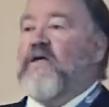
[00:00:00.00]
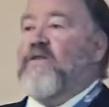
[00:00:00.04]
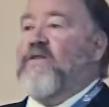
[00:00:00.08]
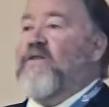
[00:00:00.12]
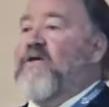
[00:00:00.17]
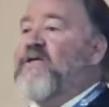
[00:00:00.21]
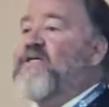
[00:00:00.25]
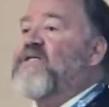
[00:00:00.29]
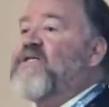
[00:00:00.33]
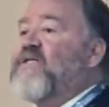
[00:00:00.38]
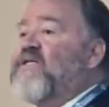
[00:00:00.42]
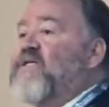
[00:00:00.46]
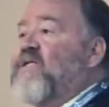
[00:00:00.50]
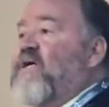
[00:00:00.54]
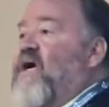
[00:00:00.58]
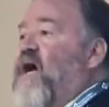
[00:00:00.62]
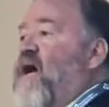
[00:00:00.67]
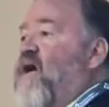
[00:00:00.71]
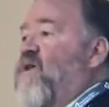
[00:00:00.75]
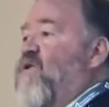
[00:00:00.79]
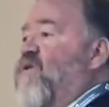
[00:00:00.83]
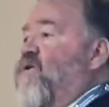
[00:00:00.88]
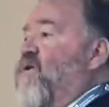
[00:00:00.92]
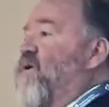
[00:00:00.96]
This,
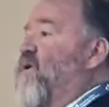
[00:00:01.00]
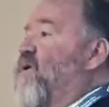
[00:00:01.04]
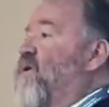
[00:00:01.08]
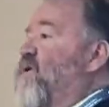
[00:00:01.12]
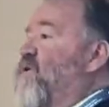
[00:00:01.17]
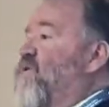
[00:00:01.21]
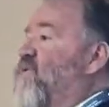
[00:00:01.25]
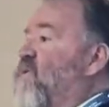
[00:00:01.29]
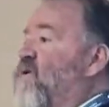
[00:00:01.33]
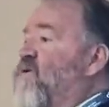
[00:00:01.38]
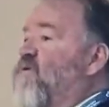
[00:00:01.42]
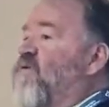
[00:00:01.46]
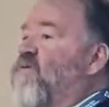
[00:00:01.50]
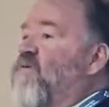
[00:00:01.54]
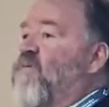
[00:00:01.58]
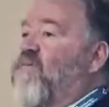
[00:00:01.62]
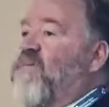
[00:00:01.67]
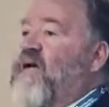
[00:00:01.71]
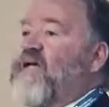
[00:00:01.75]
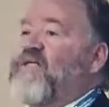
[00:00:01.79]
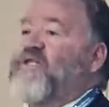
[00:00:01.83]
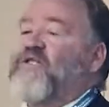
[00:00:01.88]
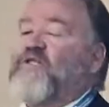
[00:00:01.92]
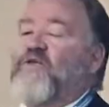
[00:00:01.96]
I think, is one of the
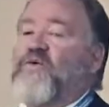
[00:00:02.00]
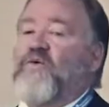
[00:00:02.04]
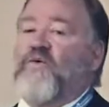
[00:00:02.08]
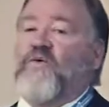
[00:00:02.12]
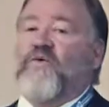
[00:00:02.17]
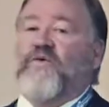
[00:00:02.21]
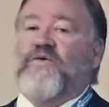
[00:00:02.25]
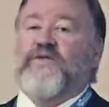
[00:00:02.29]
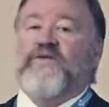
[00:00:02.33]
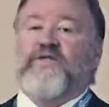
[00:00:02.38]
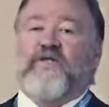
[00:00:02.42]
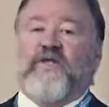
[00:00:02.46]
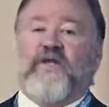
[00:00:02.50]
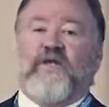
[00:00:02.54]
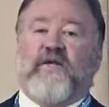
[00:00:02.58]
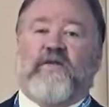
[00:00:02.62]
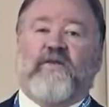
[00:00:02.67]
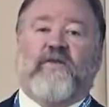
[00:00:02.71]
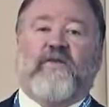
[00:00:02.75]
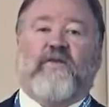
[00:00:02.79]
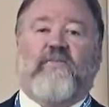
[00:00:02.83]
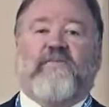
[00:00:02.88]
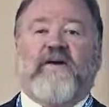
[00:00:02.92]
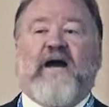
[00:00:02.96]
best tools
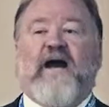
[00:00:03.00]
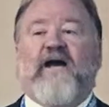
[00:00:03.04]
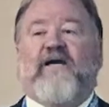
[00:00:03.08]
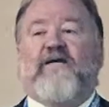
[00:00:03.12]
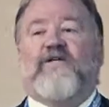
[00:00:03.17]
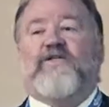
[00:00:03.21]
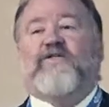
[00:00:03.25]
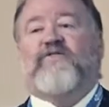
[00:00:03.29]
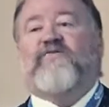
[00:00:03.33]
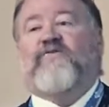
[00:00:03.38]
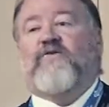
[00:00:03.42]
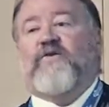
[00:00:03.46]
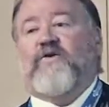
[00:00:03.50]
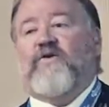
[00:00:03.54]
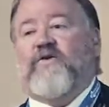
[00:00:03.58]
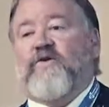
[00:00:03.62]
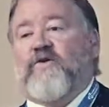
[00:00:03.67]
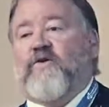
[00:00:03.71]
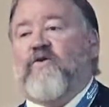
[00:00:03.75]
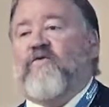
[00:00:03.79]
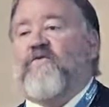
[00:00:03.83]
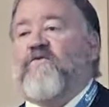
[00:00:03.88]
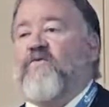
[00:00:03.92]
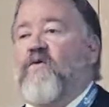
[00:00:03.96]
in the package for you to
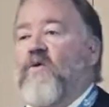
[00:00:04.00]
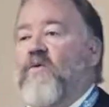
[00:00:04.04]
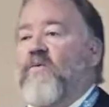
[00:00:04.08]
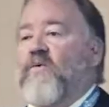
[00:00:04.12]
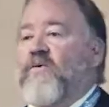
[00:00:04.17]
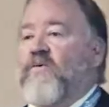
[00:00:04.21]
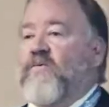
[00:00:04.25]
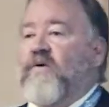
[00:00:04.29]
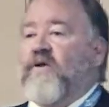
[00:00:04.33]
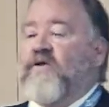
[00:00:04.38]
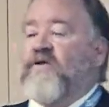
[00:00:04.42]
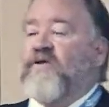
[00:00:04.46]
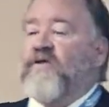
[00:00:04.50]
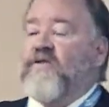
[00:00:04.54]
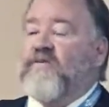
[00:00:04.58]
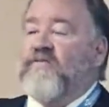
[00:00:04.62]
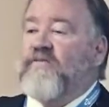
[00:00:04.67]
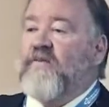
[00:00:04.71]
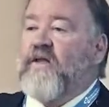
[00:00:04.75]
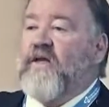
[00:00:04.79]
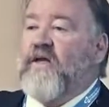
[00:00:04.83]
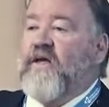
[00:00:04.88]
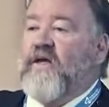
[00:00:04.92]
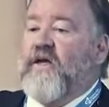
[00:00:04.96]
go forward with.
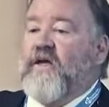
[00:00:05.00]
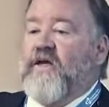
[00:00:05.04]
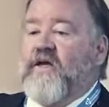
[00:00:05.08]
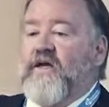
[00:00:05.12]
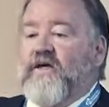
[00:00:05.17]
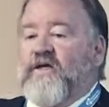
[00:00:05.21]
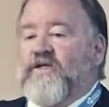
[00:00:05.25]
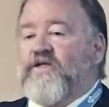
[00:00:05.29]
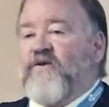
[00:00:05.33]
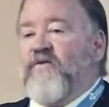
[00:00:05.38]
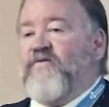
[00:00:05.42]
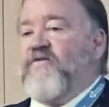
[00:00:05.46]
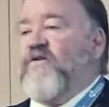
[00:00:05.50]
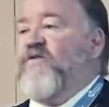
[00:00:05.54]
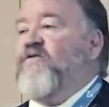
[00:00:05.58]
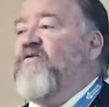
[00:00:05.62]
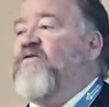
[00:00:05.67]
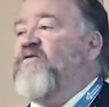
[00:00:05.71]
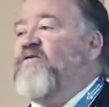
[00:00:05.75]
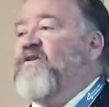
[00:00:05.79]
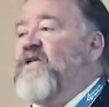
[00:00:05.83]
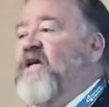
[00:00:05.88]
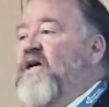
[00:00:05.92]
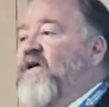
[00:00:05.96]
So if
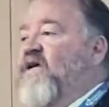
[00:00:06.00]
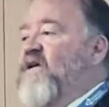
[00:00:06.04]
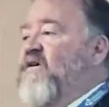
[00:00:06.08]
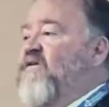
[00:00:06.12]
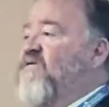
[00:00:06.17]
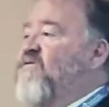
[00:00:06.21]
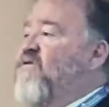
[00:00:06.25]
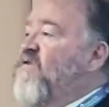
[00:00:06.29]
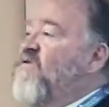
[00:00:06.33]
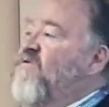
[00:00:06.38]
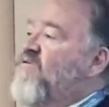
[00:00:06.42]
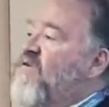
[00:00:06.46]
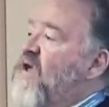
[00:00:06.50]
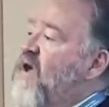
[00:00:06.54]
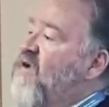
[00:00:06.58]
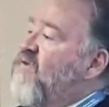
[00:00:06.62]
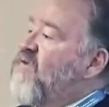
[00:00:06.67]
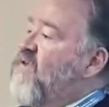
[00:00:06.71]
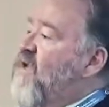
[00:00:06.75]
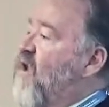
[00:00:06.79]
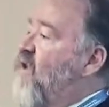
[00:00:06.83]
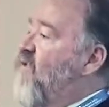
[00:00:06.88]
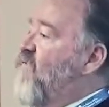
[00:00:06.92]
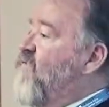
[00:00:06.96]
you've now
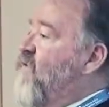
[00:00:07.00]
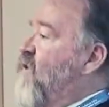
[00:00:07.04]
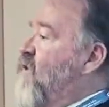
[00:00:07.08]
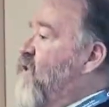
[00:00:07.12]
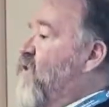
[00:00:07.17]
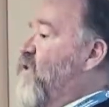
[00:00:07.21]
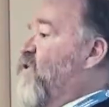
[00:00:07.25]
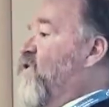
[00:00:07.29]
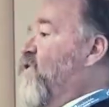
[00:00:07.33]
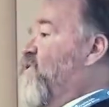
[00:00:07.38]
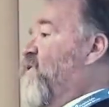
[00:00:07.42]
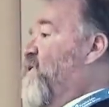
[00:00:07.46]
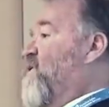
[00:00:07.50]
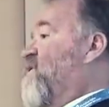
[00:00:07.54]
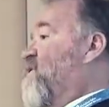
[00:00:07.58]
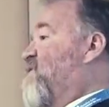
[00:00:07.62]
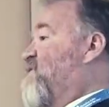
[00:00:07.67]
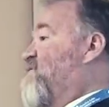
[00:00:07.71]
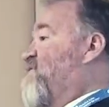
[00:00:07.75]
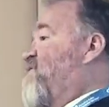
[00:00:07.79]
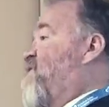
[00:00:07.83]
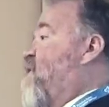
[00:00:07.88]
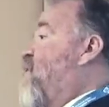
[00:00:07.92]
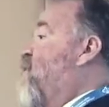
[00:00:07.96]
delved into is
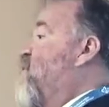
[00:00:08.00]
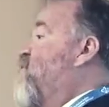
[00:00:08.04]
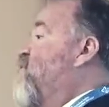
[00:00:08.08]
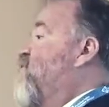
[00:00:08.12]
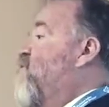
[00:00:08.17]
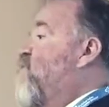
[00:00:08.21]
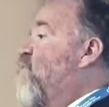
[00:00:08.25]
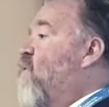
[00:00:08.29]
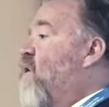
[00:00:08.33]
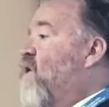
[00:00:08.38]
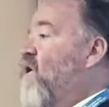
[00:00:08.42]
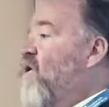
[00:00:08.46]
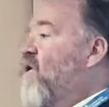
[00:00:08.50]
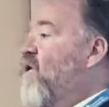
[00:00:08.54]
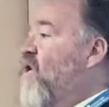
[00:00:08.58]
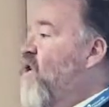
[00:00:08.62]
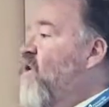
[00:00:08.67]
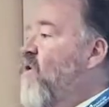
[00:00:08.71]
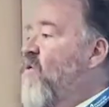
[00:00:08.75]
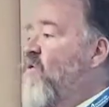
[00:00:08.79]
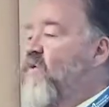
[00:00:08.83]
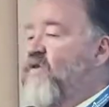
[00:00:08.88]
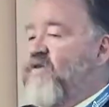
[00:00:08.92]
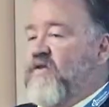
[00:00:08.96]
as far as you want to
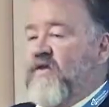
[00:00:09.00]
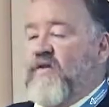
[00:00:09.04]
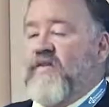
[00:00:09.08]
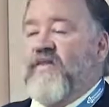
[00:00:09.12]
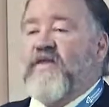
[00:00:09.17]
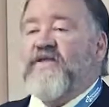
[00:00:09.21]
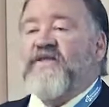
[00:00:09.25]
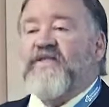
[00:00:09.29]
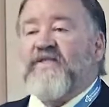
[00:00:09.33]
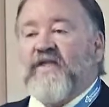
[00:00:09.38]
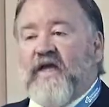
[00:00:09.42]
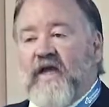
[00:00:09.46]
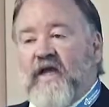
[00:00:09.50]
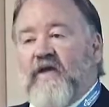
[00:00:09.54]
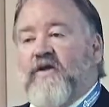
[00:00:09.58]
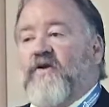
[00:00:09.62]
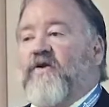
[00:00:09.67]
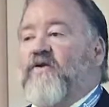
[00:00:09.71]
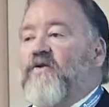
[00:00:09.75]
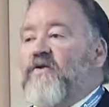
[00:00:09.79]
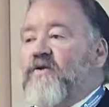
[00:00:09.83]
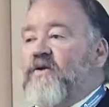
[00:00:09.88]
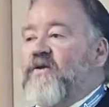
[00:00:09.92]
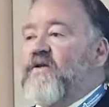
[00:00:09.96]
go within the
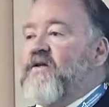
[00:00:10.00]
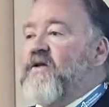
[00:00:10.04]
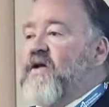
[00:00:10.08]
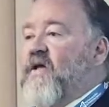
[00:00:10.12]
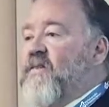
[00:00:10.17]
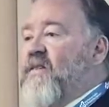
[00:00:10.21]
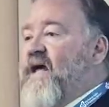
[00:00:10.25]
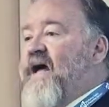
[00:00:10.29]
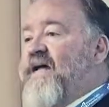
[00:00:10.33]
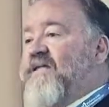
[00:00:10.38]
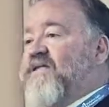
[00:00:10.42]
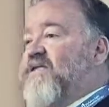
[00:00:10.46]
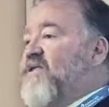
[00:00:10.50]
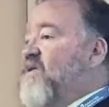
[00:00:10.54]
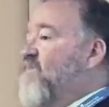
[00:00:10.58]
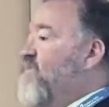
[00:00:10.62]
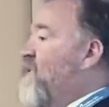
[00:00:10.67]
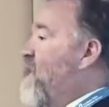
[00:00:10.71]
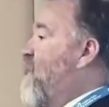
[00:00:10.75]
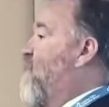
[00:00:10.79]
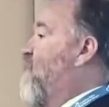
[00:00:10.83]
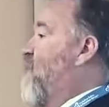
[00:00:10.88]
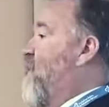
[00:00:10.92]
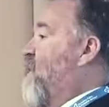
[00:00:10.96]
standard, and that's
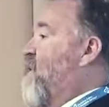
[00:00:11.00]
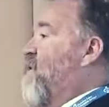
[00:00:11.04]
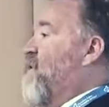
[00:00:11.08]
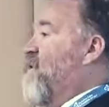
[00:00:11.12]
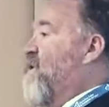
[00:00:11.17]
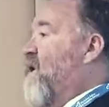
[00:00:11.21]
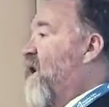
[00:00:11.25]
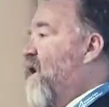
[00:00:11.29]
about it.